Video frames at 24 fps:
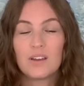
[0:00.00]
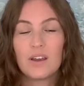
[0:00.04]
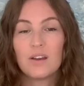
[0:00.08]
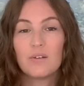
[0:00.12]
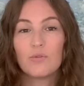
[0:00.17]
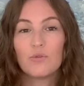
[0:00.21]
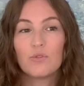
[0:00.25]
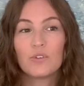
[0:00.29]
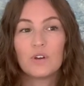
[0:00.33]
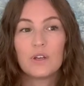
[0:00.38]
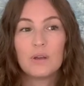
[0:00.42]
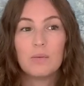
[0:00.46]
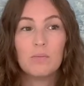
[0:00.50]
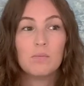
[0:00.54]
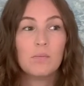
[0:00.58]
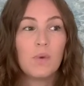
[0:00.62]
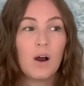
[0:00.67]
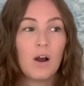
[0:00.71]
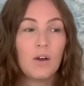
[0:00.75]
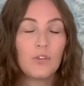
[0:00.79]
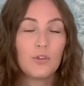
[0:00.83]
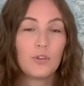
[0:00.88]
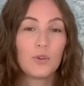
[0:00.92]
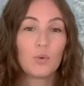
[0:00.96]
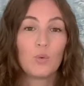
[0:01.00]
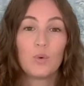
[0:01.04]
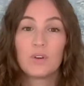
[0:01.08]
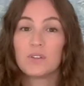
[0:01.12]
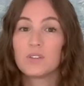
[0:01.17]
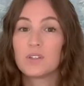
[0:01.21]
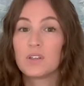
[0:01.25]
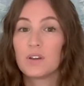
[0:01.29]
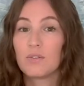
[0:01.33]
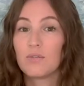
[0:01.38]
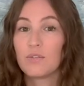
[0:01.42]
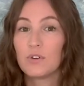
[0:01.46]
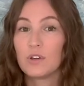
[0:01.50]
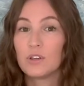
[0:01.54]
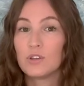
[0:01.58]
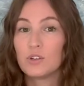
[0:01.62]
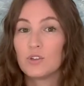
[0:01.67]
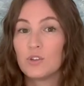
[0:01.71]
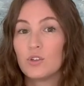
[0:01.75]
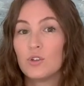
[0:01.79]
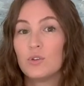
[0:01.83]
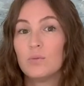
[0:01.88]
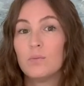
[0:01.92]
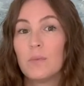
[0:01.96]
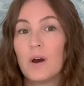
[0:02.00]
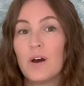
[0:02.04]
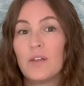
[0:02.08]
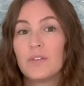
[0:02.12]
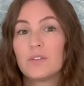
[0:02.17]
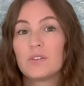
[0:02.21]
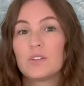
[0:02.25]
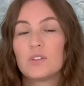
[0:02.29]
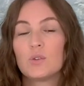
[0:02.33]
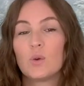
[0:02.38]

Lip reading: every month, once every 2 months.